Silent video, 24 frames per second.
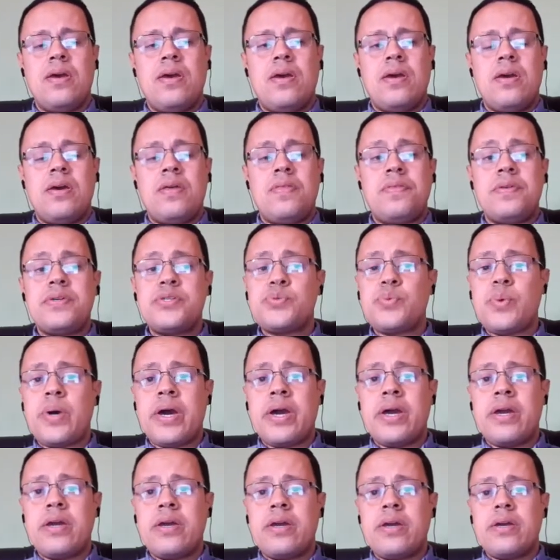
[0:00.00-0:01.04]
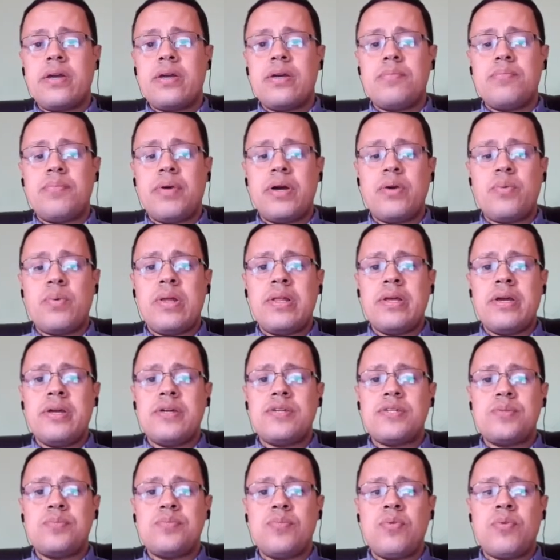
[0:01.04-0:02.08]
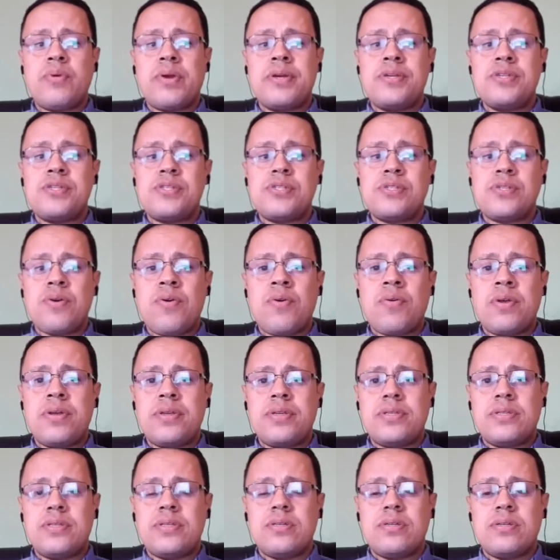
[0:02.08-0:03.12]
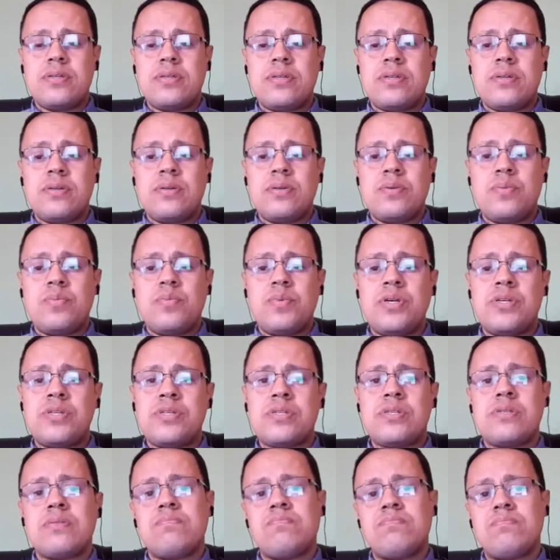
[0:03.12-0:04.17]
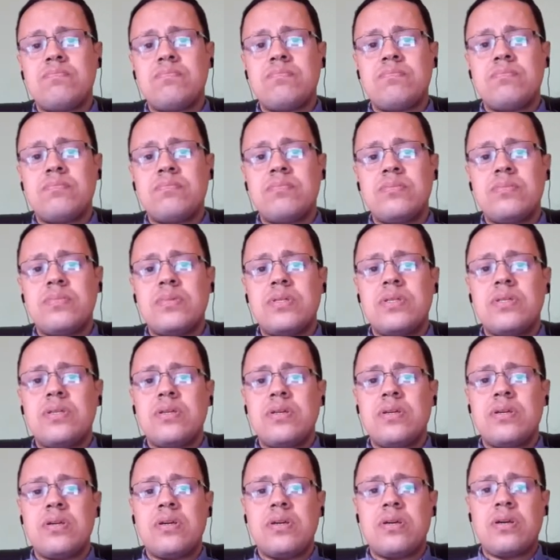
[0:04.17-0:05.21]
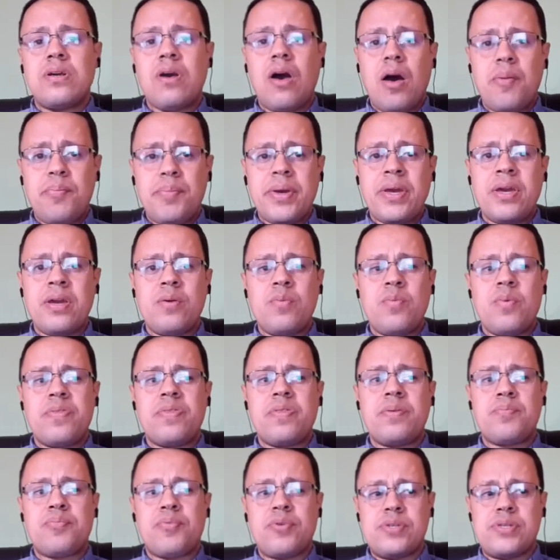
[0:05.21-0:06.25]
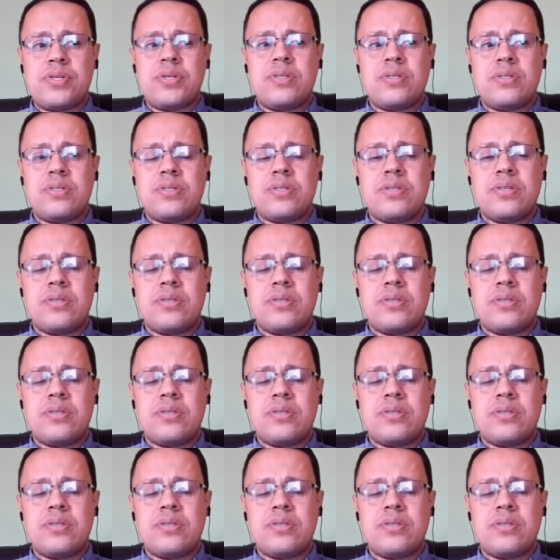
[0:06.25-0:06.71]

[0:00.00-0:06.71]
In this way, Boy Willie is more concerned with coping with the present,